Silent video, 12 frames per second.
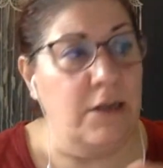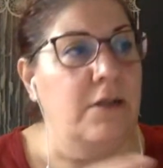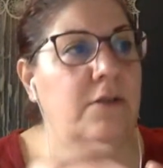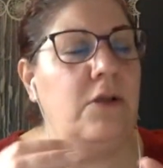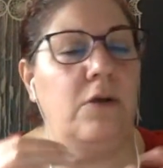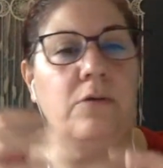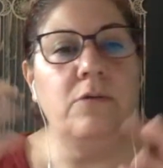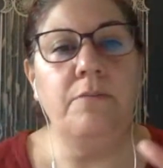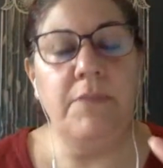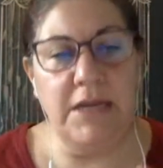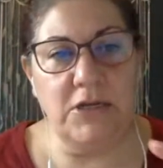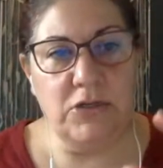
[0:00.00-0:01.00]
So
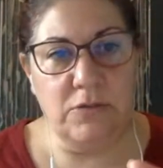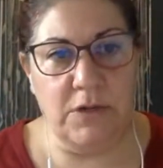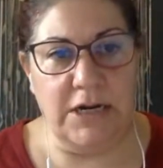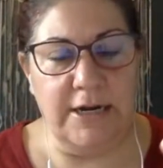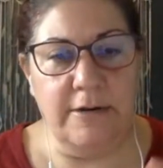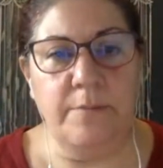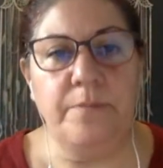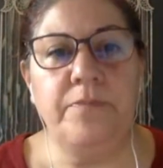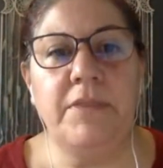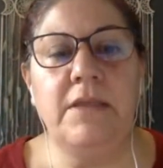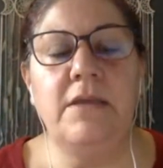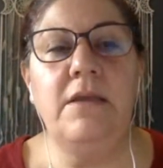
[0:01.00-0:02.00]
make sure,
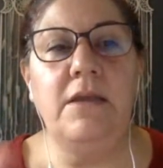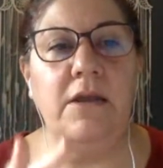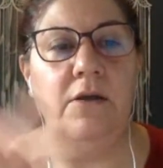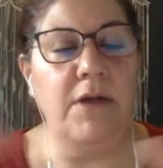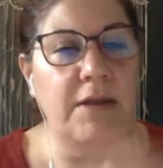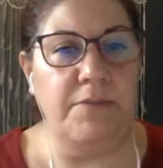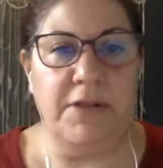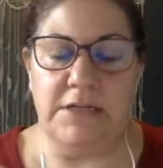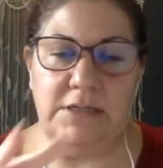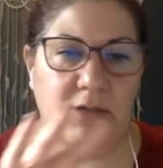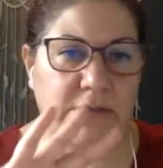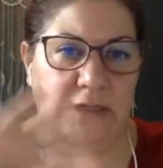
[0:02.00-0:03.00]
and
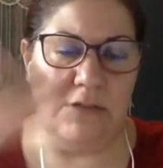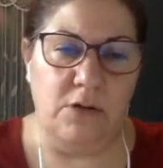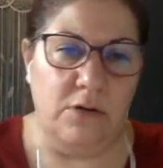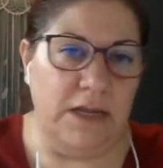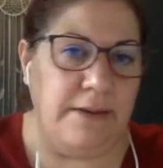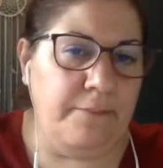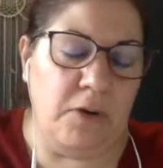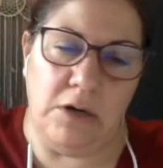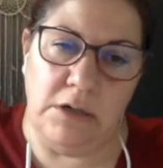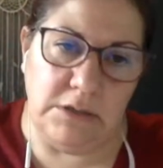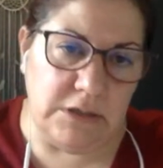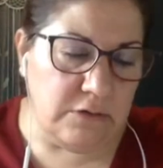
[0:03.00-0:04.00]
plus there's this whole like
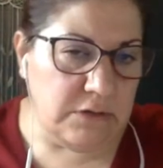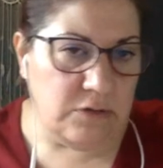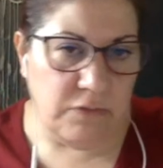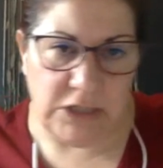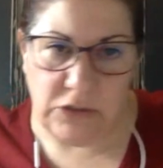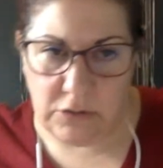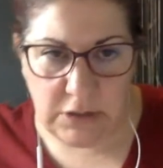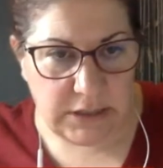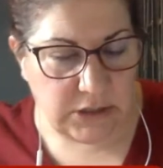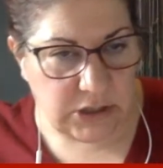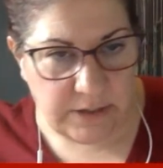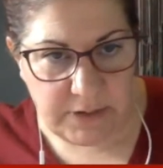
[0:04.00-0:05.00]
Mars and retrograde
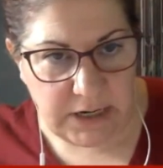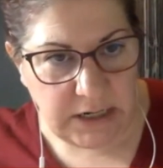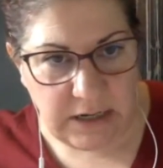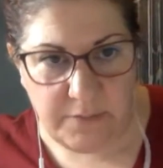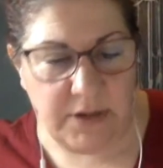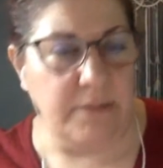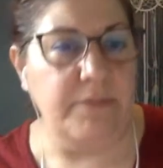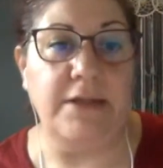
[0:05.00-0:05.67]
and Gemini coming up.